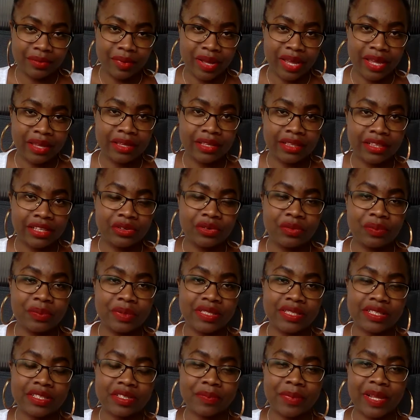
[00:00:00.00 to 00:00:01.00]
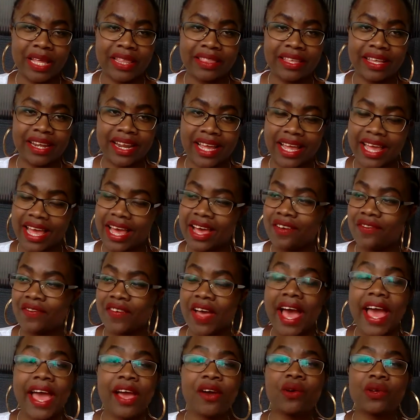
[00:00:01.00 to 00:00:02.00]
my little business plan that I have.
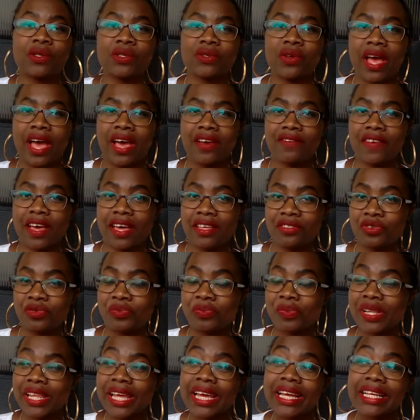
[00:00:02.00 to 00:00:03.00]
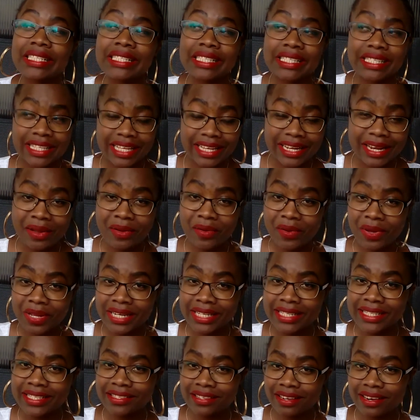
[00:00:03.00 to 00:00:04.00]
I also have other plans that I
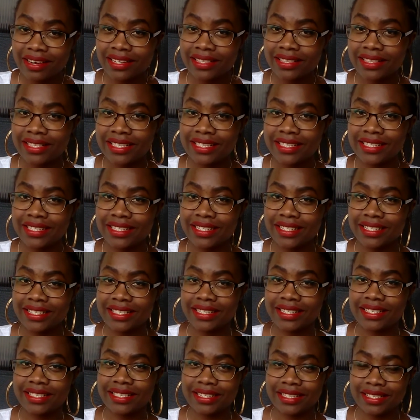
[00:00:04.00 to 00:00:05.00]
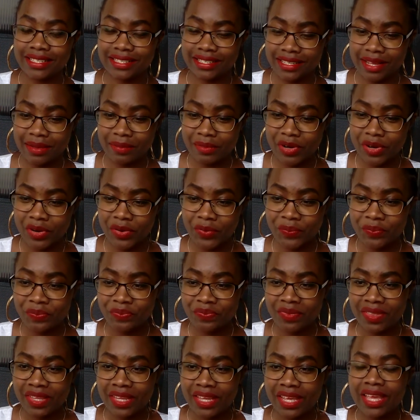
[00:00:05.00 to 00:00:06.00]
want to start this summer,
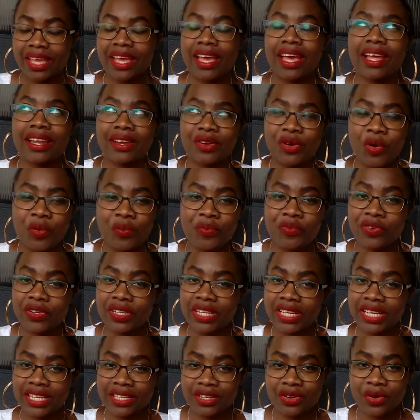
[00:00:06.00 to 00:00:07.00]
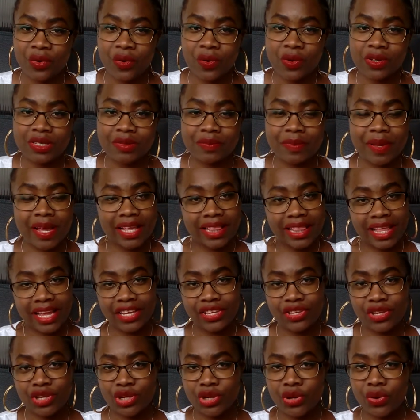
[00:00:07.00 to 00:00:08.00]
and hopefully it all goes by.
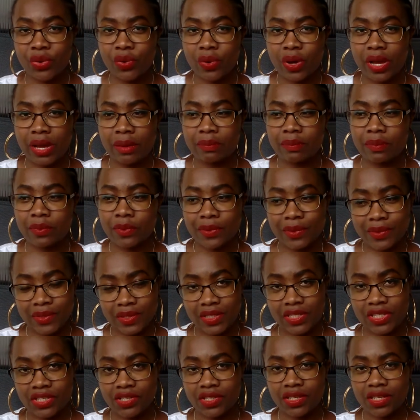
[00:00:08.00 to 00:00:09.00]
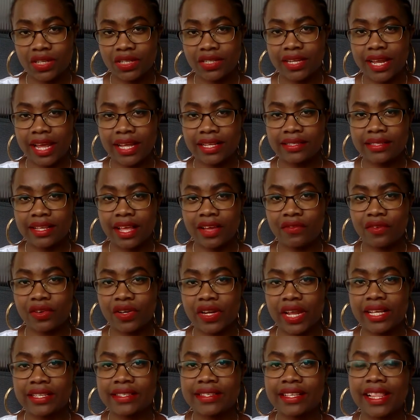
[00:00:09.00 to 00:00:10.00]
Like, you know, I'm also teaching a dance,
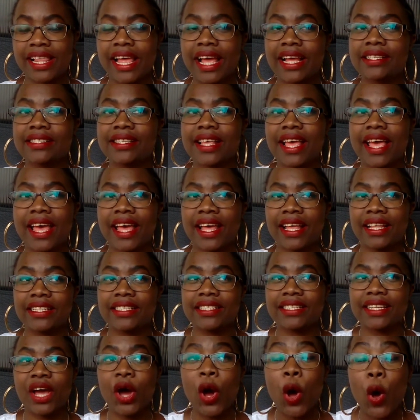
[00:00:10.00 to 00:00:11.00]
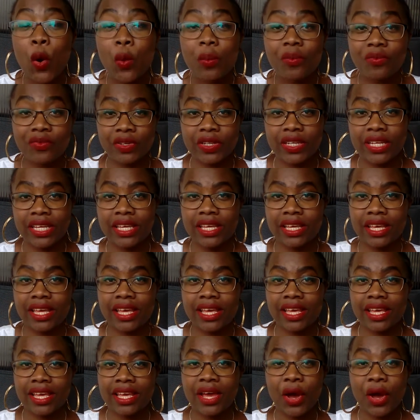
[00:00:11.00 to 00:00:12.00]
Afro dance class, and hopefully